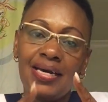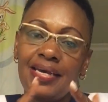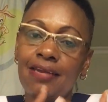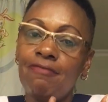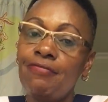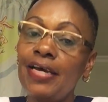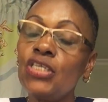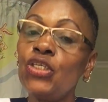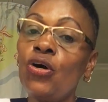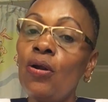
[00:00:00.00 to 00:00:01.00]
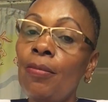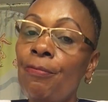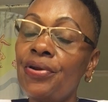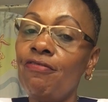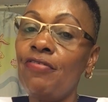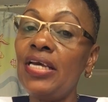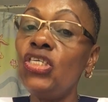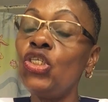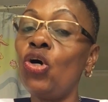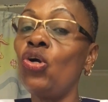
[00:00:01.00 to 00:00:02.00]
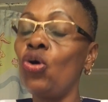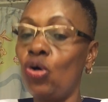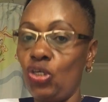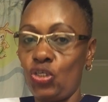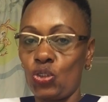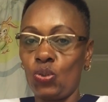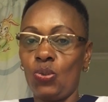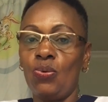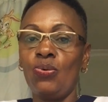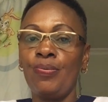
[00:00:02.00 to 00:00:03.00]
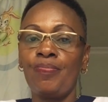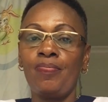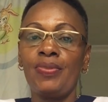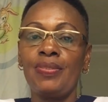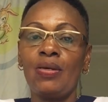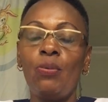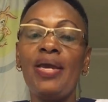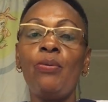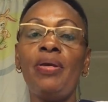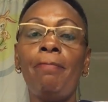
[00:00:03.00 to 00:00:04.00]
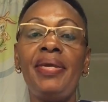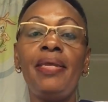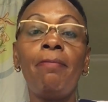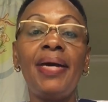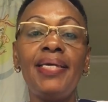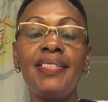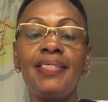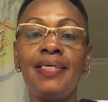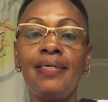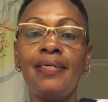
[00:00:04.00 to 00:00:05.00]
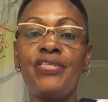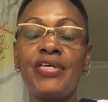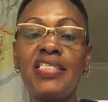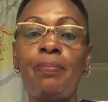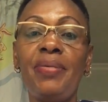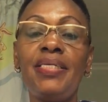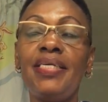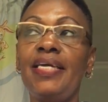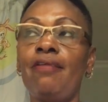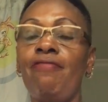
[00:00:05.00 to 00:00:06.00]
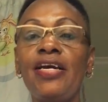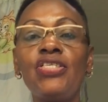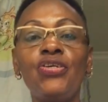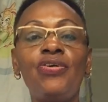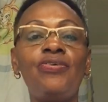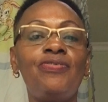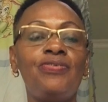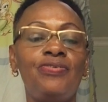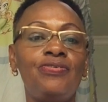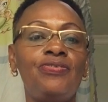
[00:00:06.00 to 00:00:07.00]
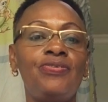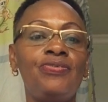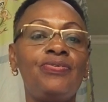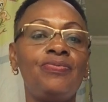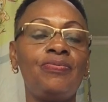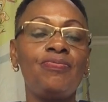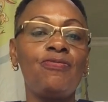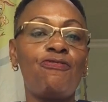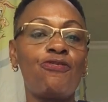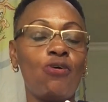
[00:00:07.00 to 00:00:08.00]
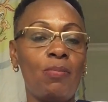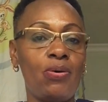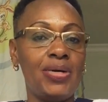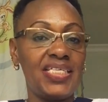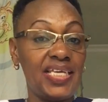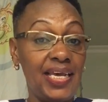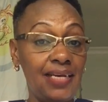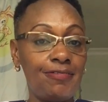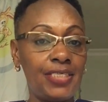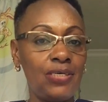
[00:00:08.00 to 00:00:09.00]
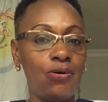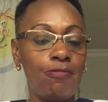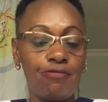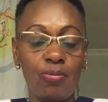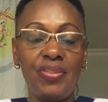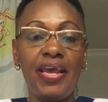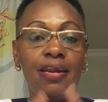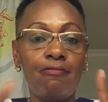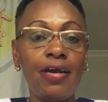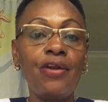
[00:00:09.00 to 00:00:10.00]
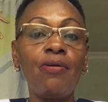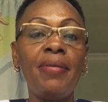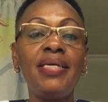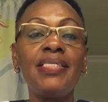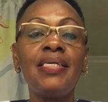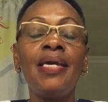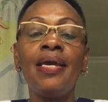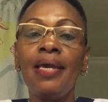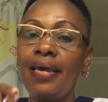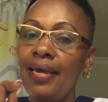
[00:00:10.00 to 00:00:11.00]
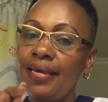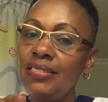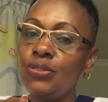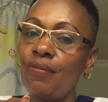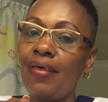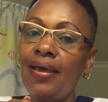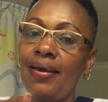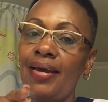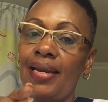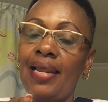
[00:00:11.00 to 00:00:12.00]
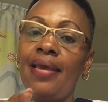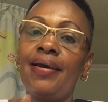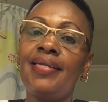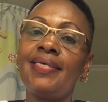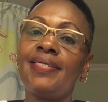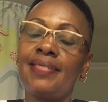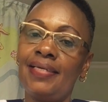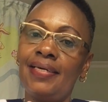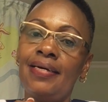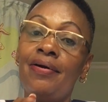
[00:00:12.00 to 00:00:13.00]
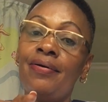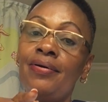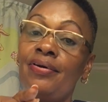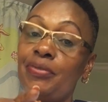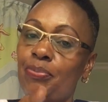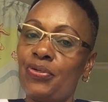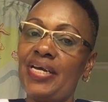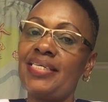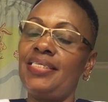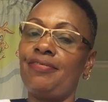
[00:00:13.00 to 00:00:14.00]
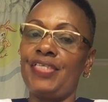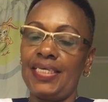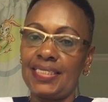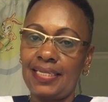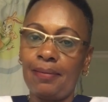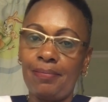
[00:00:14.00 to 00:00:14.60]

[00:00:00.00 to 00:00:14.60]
Infection prevention control, where we minimize transmitting infection from ourselves or from the environment into the client's reproductive system.